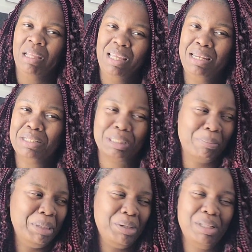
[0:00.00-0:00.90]
it is the
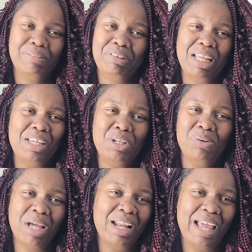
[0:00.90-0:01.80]
middle of the day you do
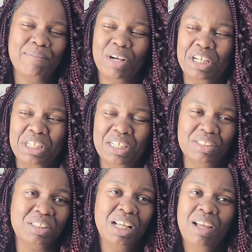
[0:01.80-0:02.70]
not have
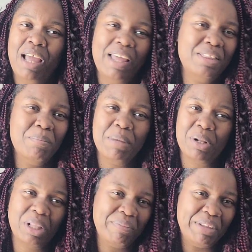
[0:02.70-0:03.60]
onions in the
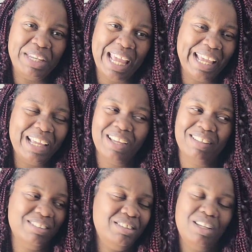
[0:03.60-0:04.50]
middle of the
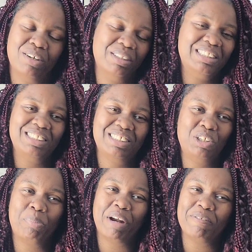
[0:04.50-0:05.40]
day no it's just
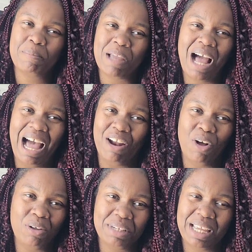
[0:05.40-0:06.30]
your breath can be hot
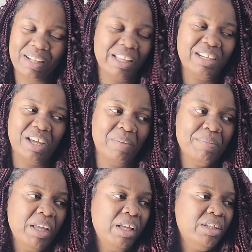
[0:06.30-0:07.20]
all day like no
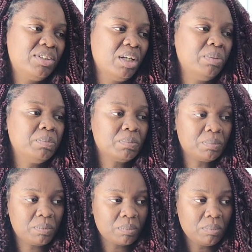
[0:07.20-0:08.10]
so
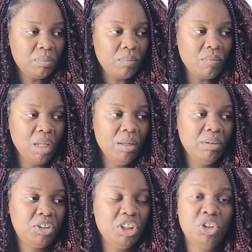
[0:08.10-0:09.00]

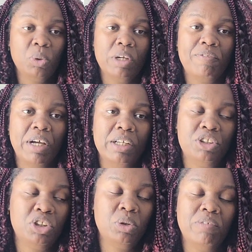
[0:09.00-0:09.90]
she's doing fun.
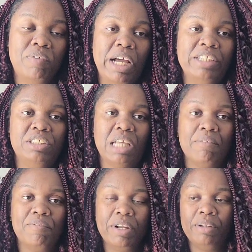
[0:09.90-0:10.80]
She's doing fine. She's
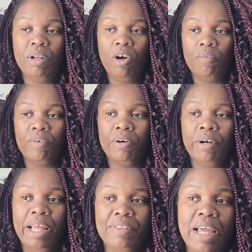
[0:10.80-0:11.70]
having fun
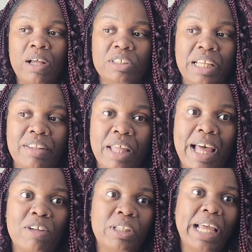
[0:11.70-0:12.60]
over at the house, and the
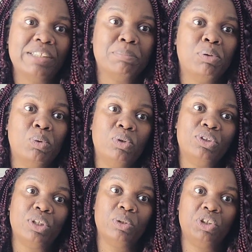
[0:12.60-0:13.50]
house has a pool,
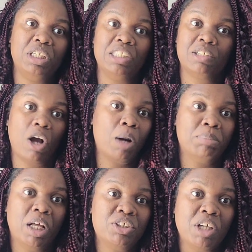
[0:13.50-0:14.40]
so she gets carte
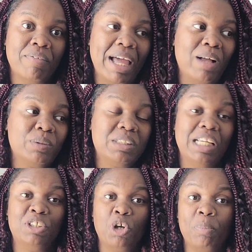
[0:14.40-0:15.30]
blanche of the house
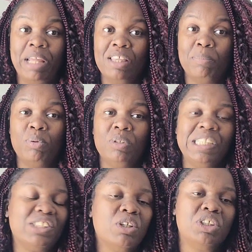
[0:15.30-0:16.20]
and to go play in the pool
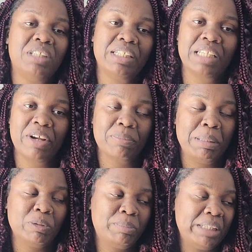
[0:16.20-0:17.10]
as long as she takes care of
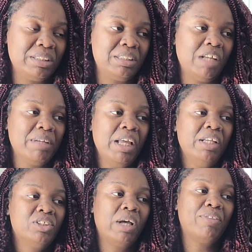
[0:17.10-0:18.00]
people's pets and stuff.
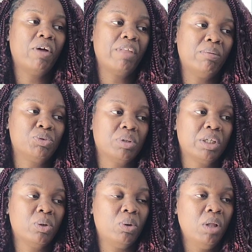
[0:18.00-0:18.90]
So I thought that was really
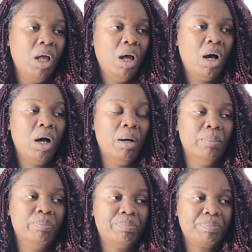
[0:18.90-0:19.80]
cool.
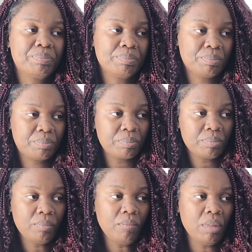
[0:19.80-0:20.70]
Um,
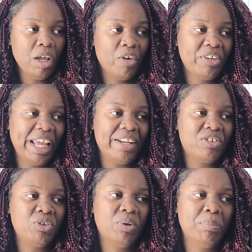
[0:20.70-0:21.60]
her dad
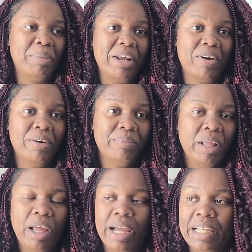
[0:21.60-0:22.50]
is doing better,
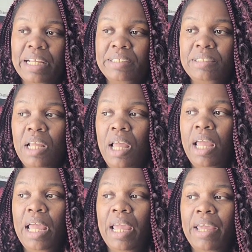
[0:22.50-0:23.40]
I guess.
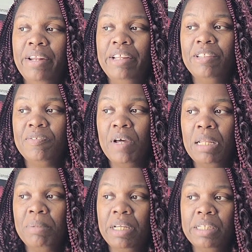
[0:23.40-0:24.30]
And it's
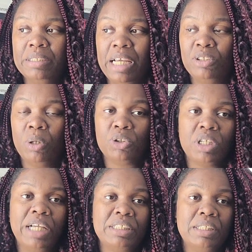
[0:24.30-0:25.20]
funny because I told you
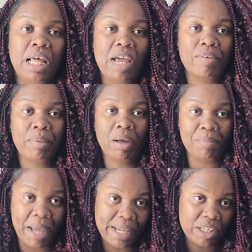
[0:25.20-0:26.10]
guys in live about
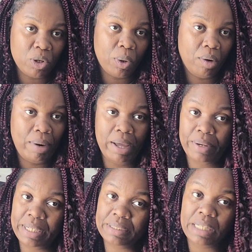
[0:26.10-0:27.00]
Maggie going around
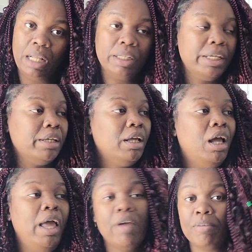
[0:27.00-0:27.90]
and telling
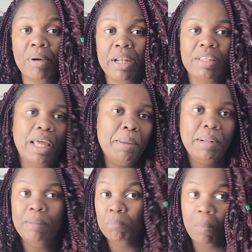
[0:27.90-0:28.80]
everybody that
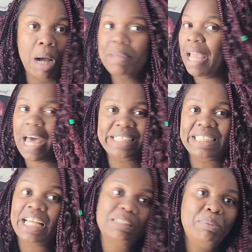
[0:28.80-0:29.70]
mommy has
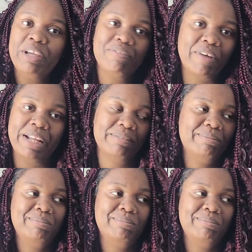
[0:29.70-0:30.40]
an ex-boyfriend.